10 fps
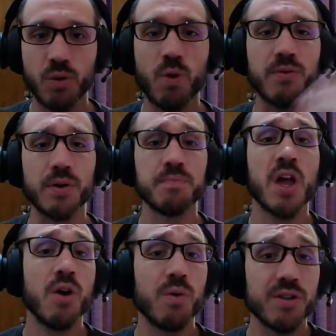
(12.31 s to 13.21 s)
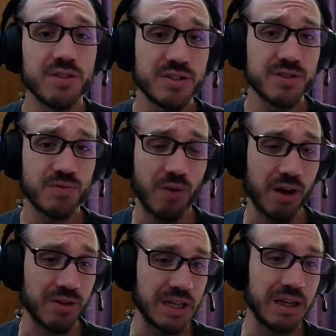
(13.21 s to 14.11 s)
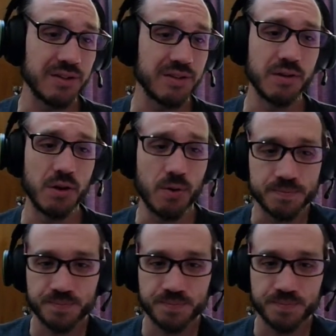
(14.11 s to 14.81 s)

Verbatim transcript: whatever. Well, this is very easy to do.